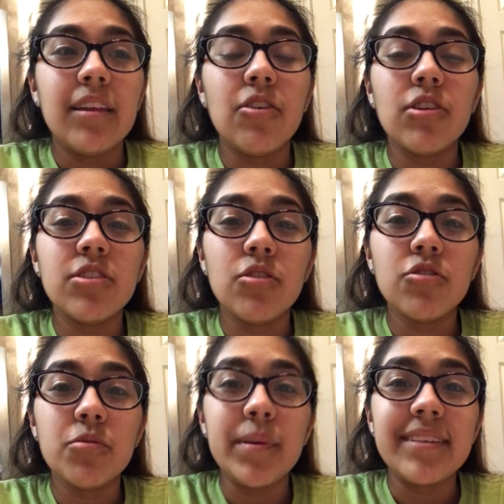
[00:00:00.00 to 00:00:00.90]
Young
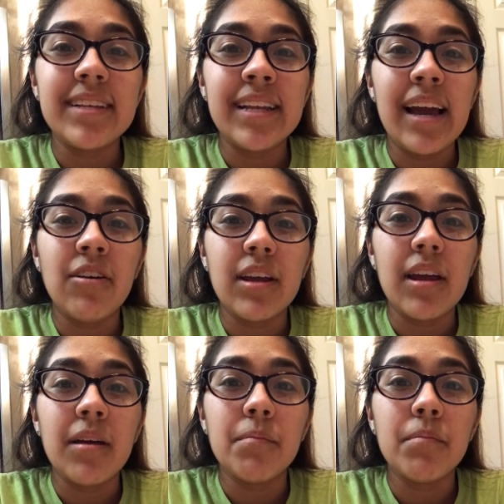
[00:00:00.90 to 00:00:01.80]
adults would be seen out
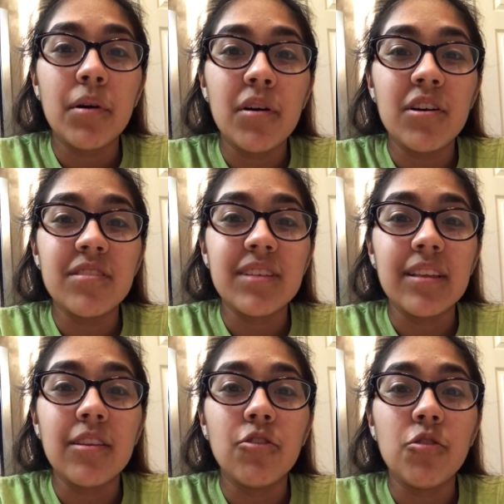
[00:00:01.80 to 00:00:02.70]
at bars
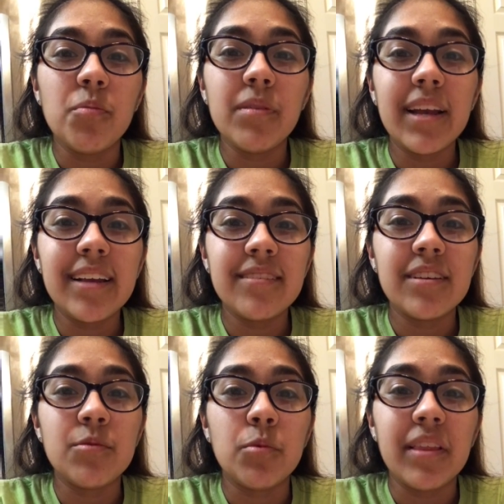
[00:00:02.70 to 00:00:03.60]
and local
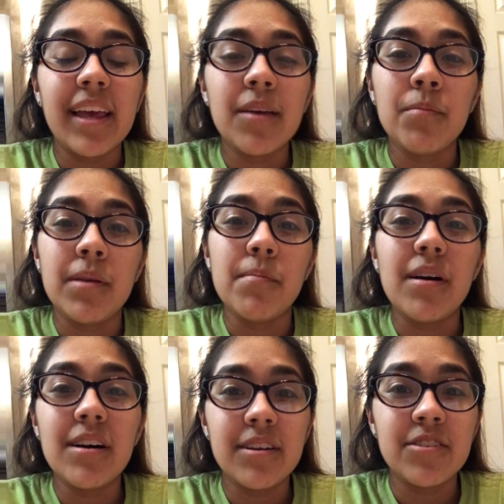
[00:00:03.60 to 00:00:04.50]
places where they can be
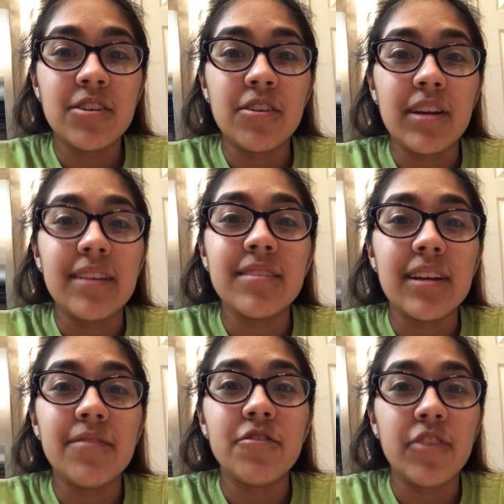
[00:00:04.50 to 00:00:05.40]
monitored
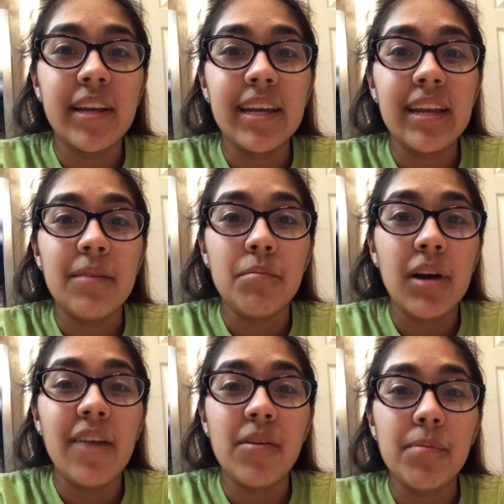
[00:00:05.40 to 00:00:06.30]
instead of drinking in
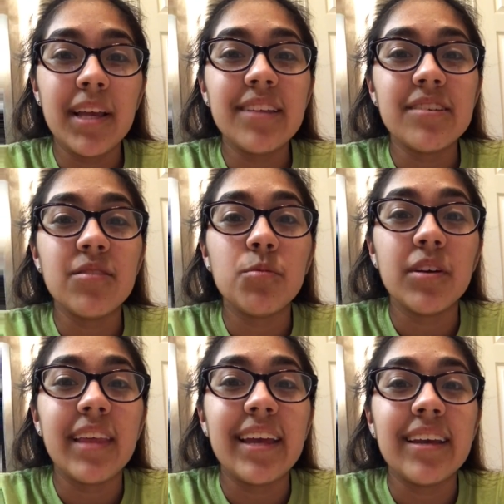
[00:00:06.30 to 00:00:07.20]
private places
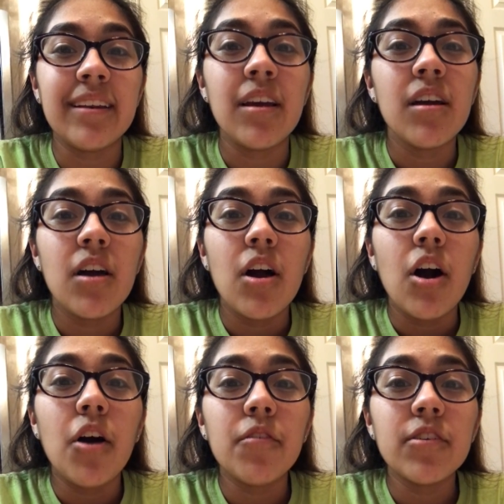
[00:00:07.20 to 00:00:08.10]
where they can
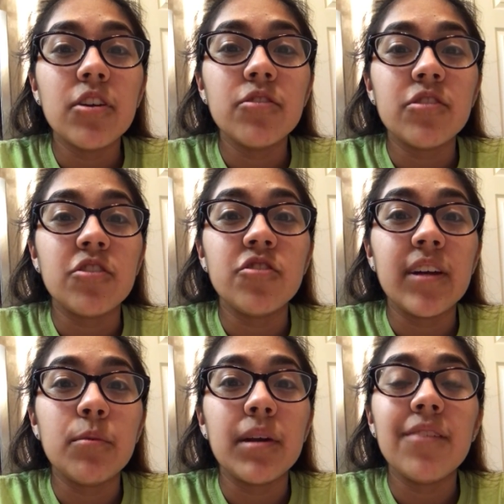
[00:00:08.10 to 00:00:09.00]
overdose or
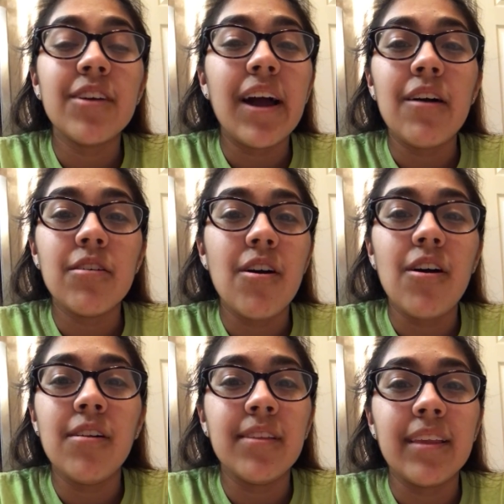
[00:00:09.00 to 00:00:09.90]
drink whatever
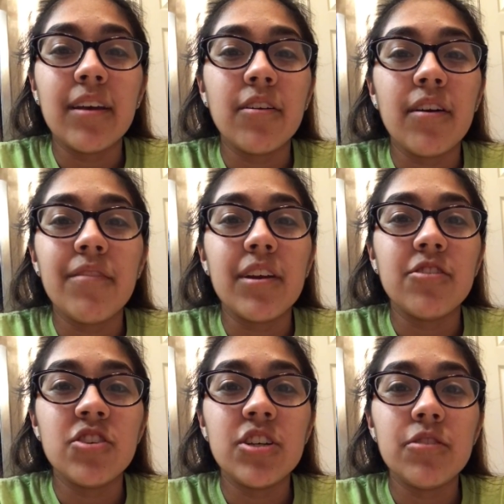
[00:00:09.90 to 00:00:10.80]
alcohol and liquor of their
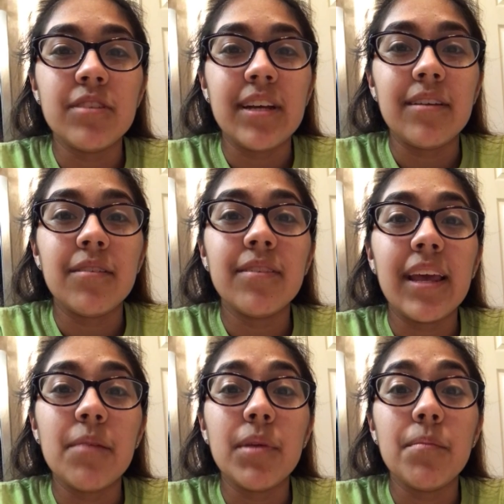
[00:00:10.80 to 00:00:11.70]
choosing.
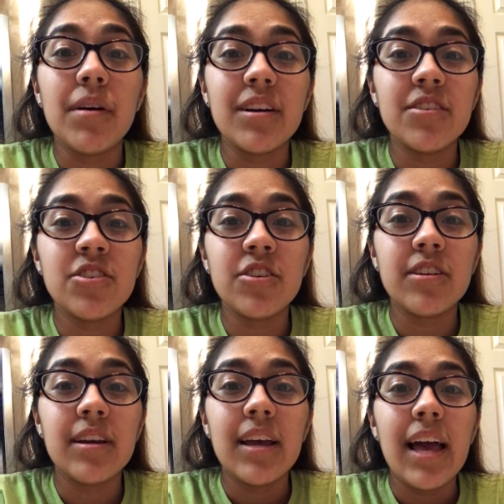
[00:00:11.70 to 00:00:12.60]
They can be
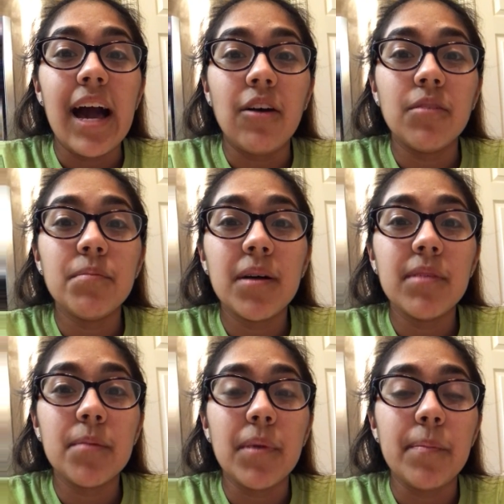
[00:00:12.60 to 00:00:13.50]
monitored out in
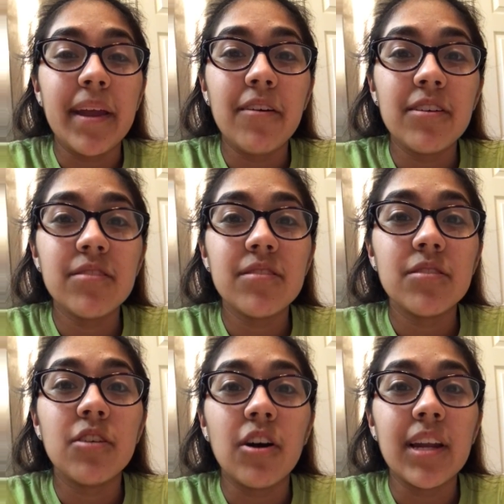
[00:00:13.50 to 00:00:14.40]
public by
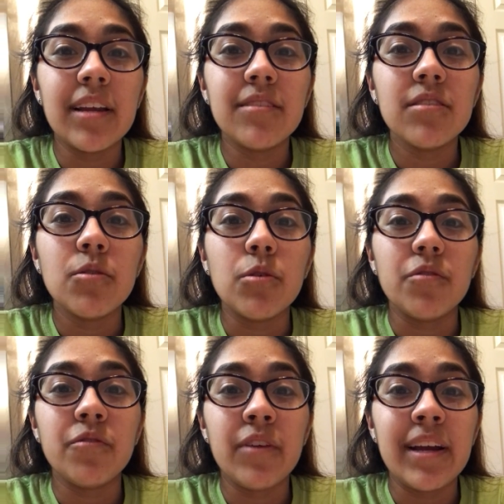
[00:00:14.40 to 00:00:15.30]
parents, guardians,
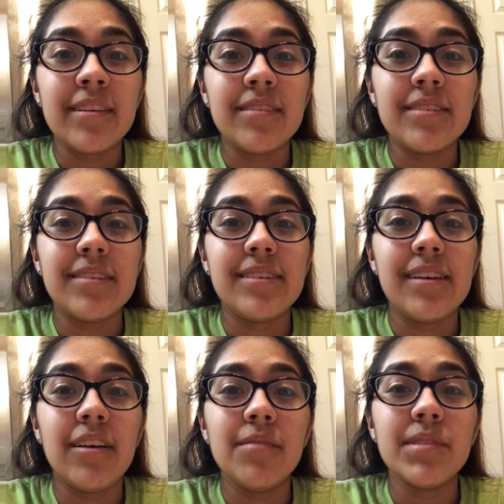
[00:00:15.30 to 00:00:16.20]
or friends to
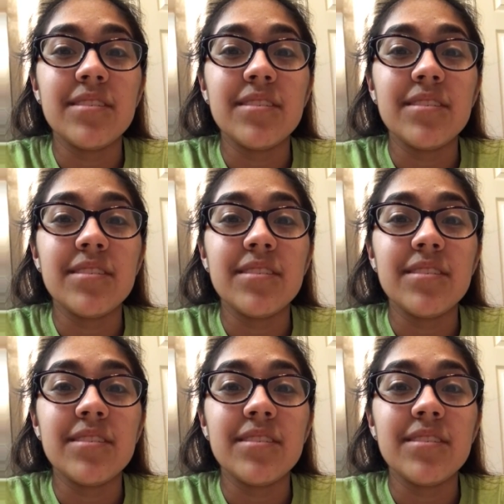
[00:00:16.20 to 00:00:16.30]
tell them